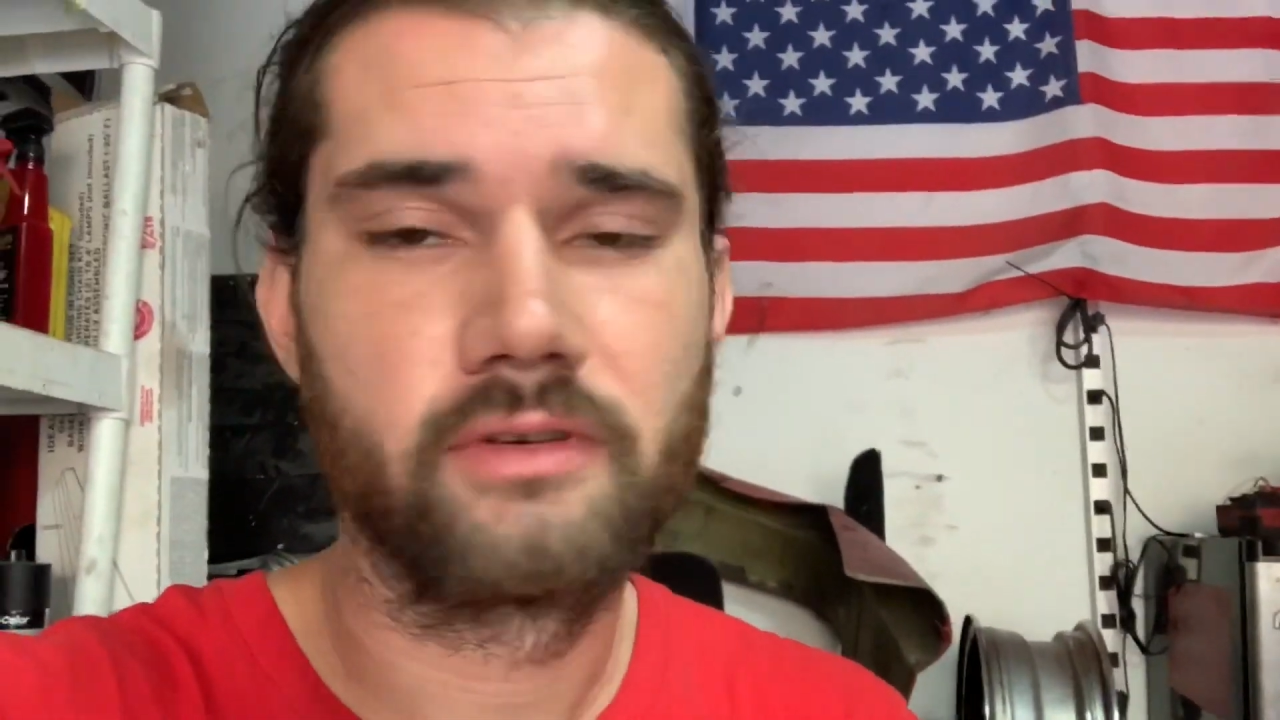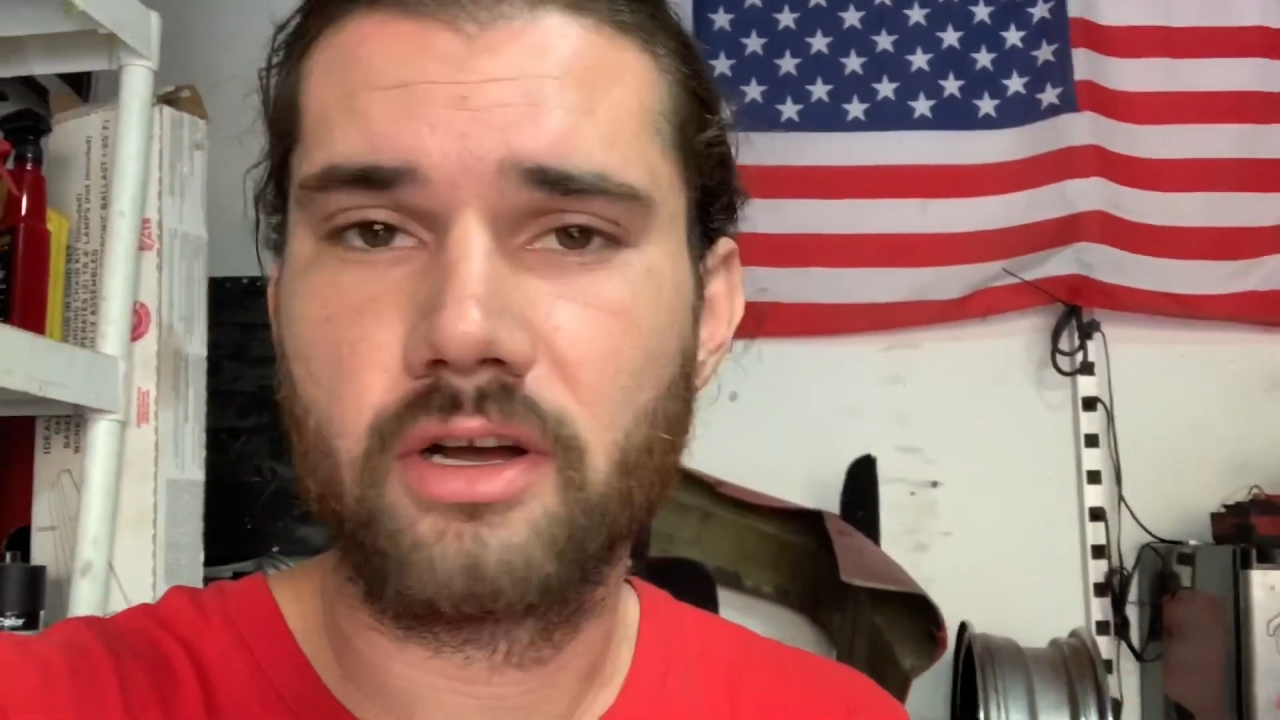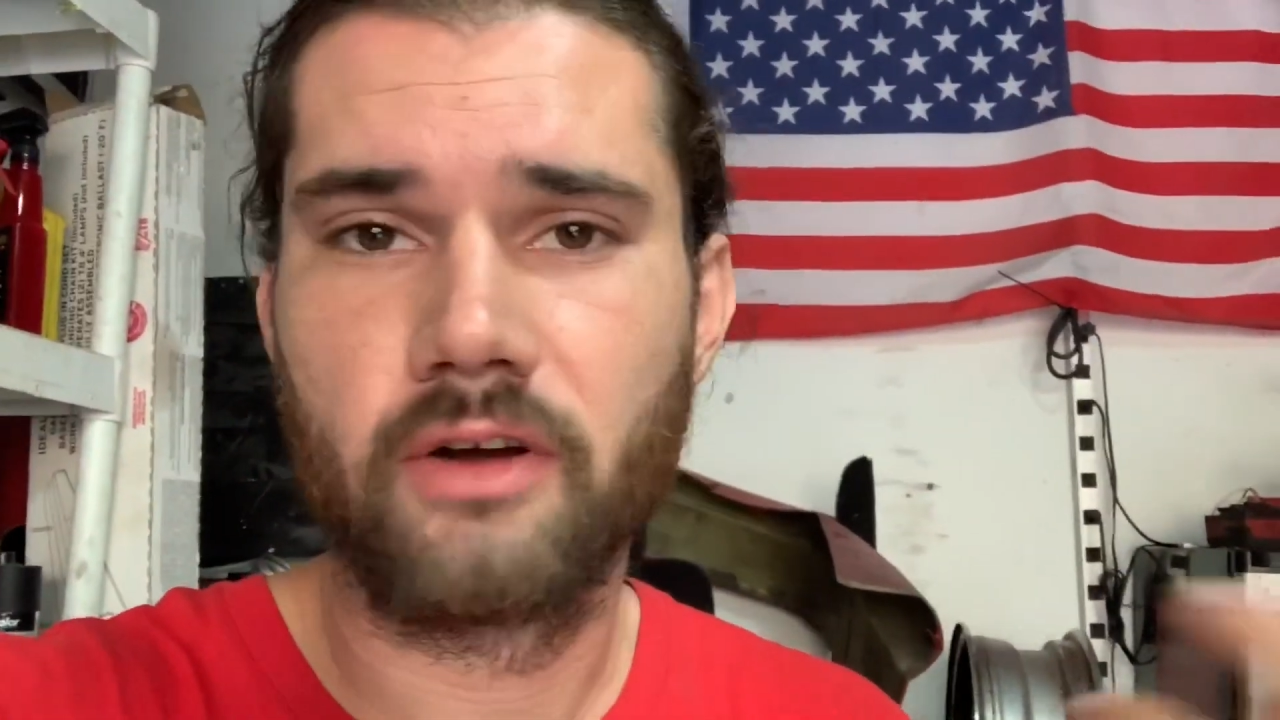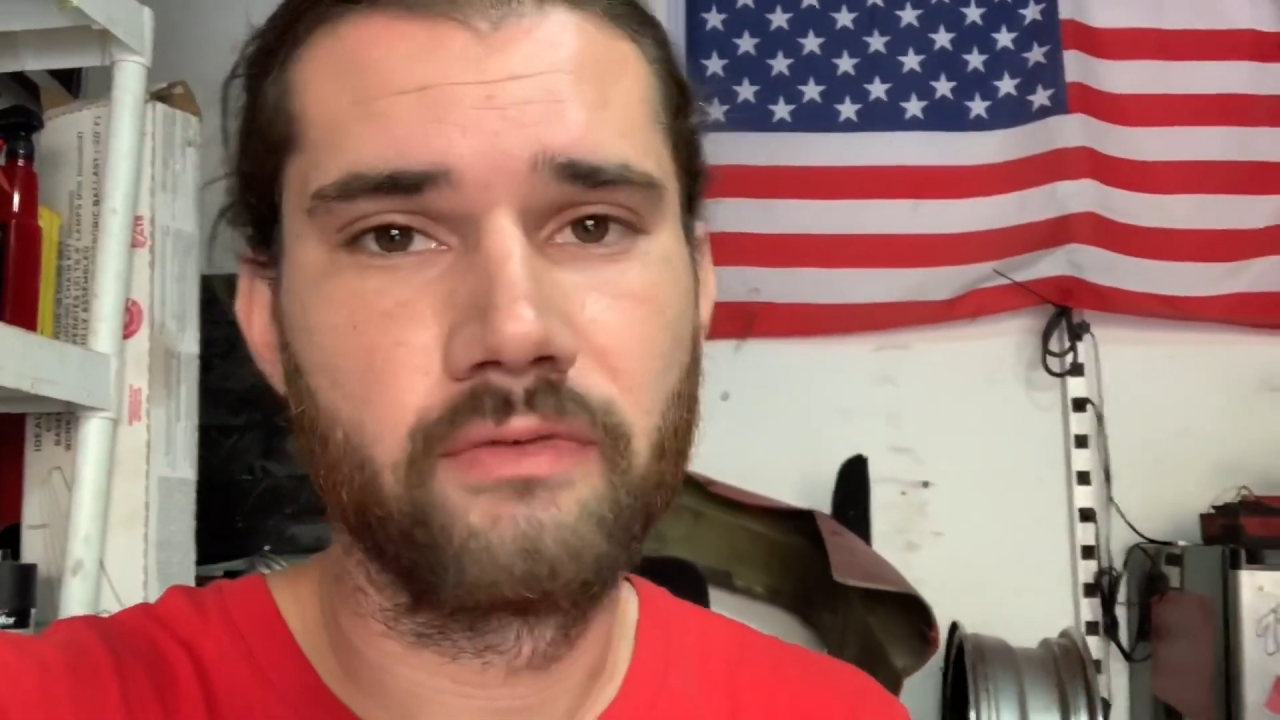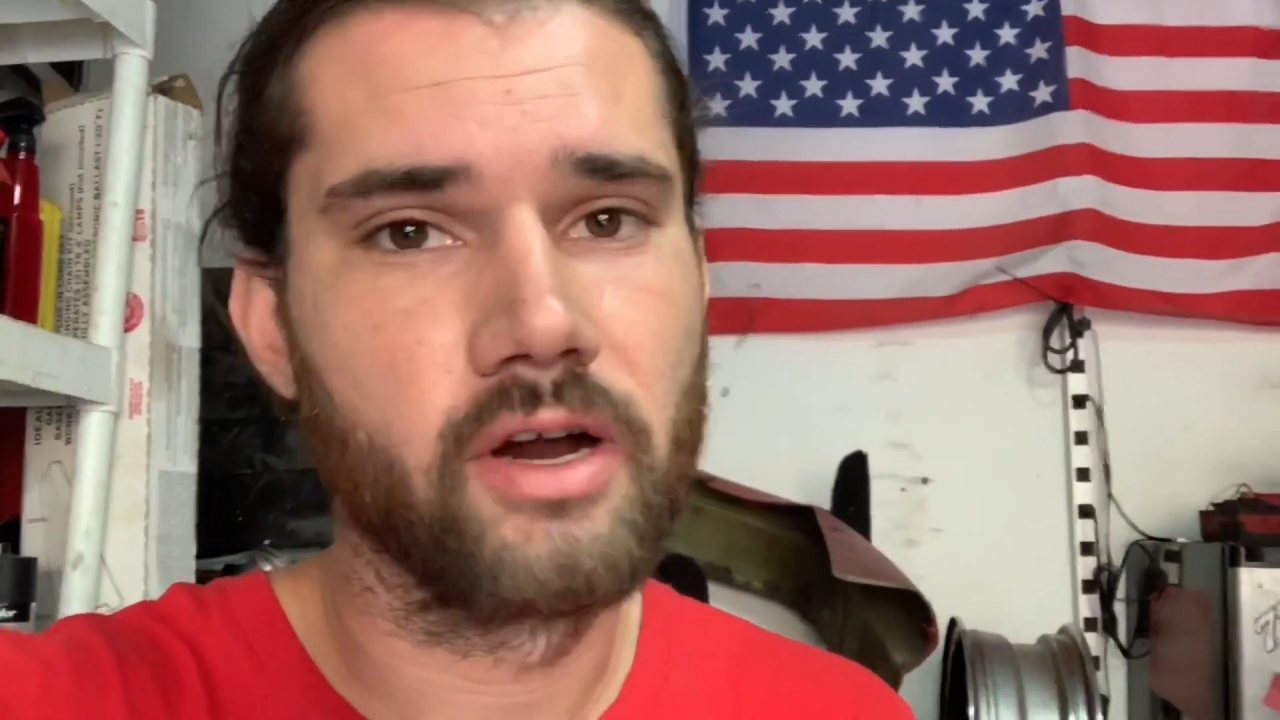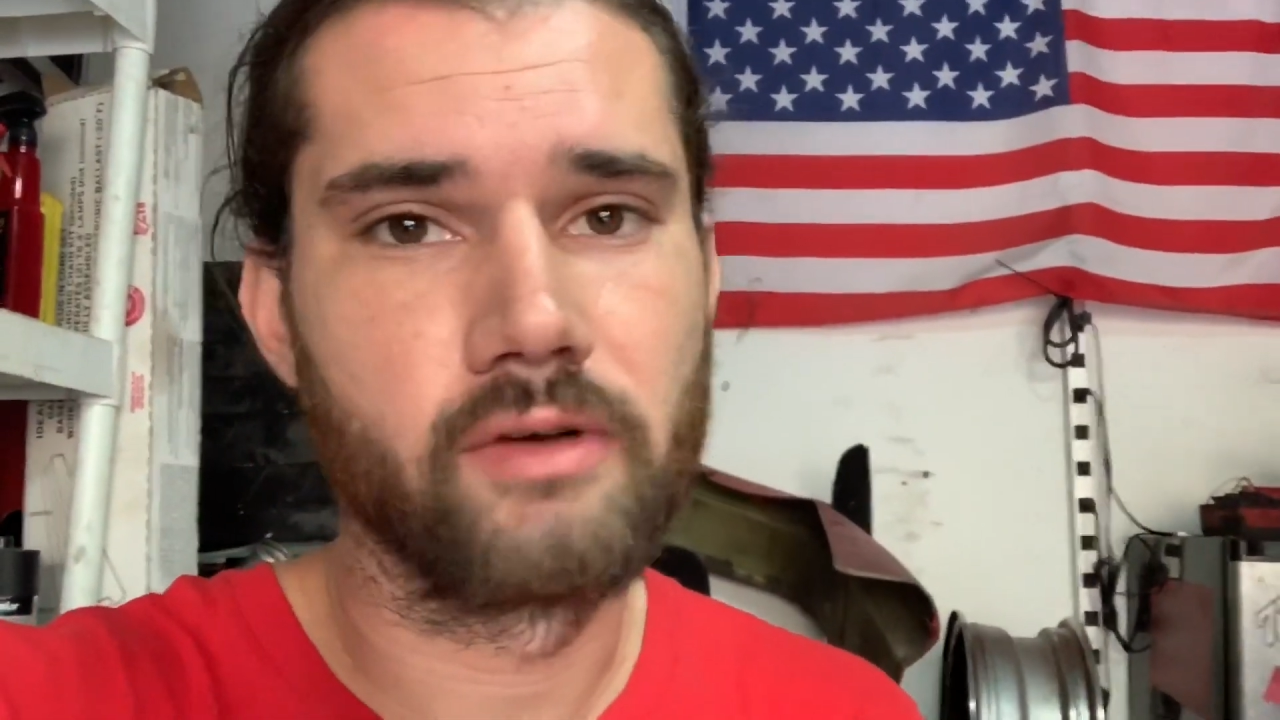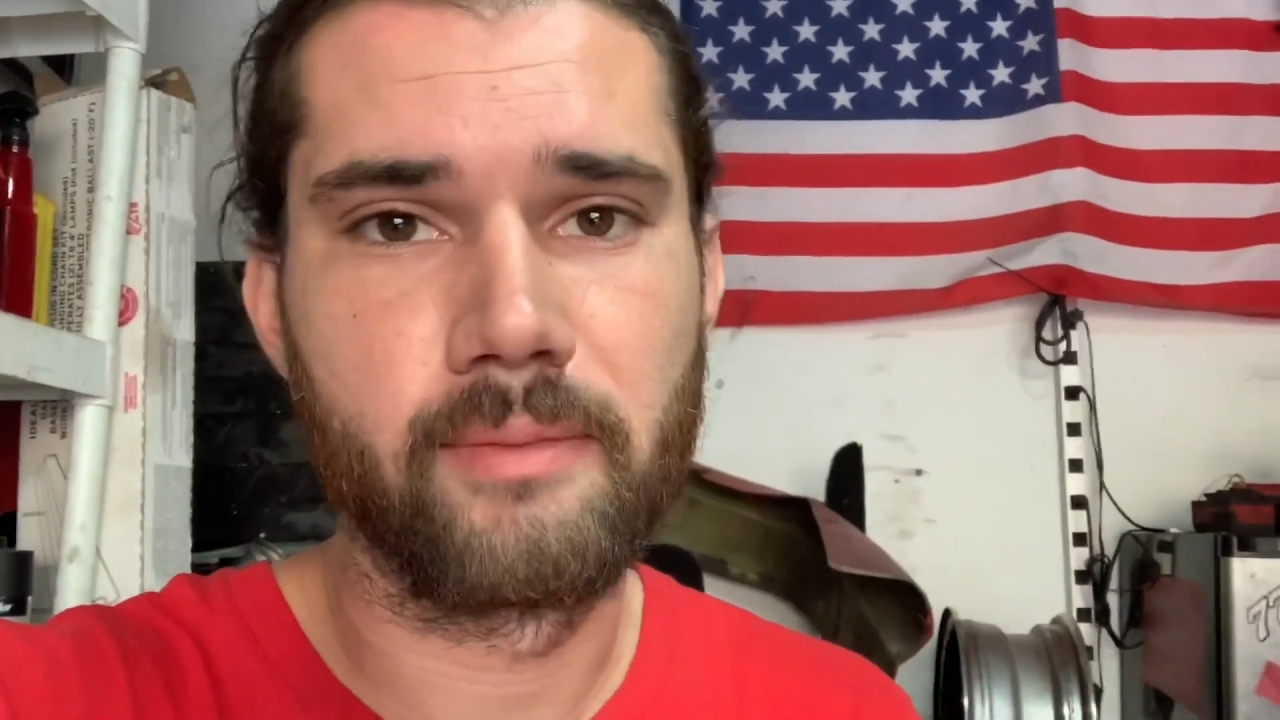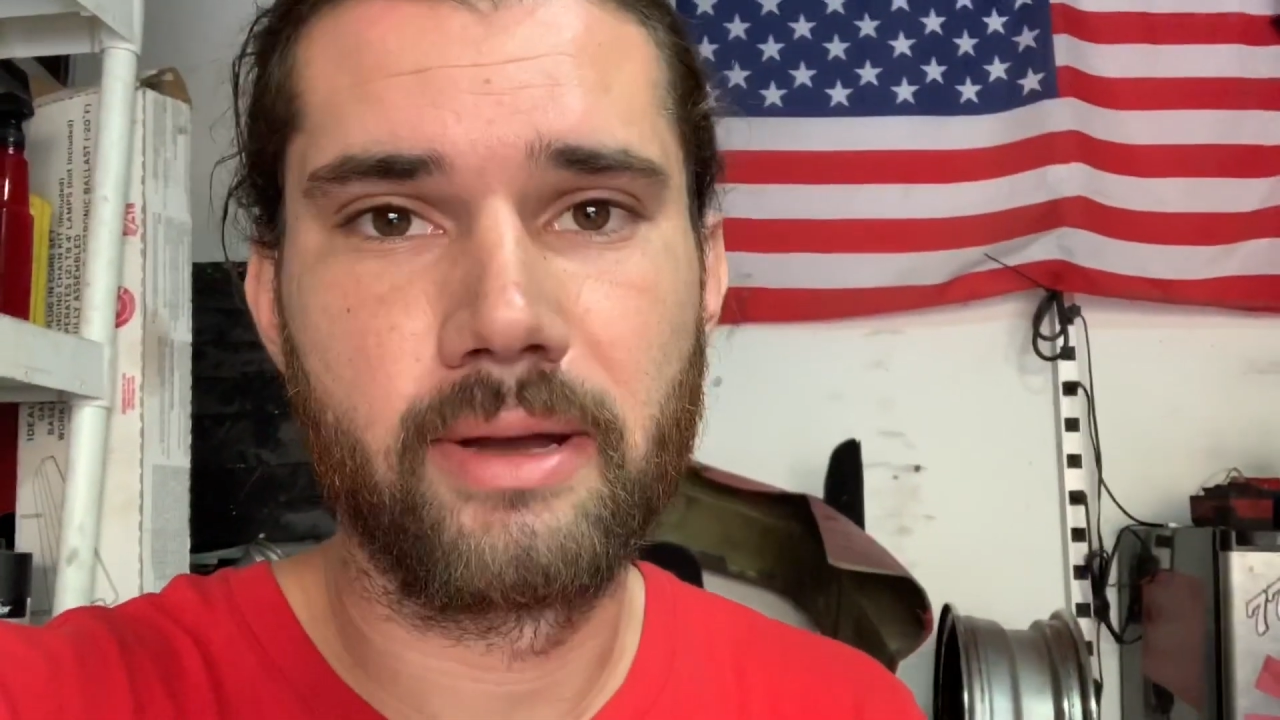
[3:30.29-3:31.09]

Car fired right